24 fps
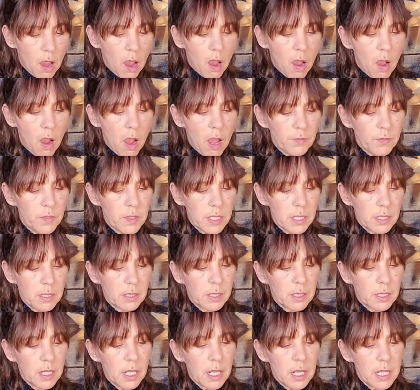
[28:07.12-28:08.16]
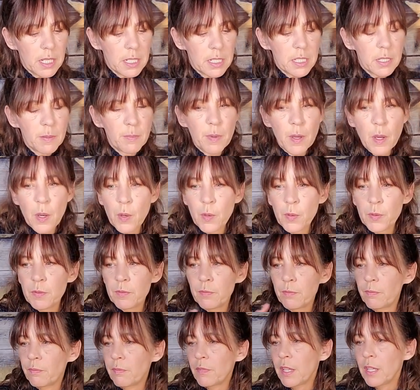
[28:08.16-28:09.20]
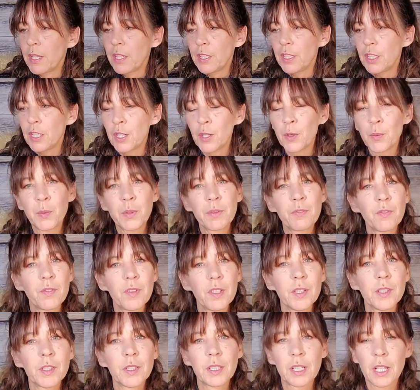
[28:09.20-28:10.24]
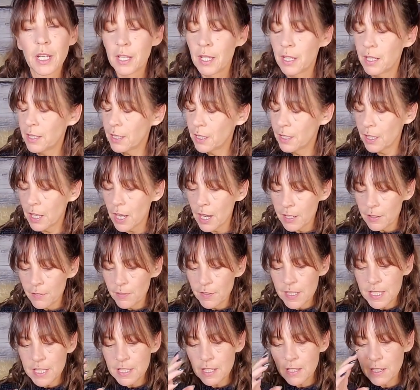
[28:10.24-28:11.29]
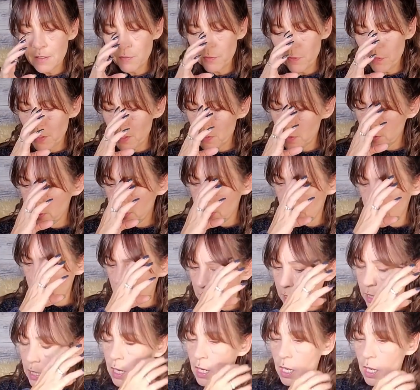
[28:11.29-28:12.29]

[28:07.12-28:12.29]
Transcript: often it's about, you know, we feel, a lot of us can feel like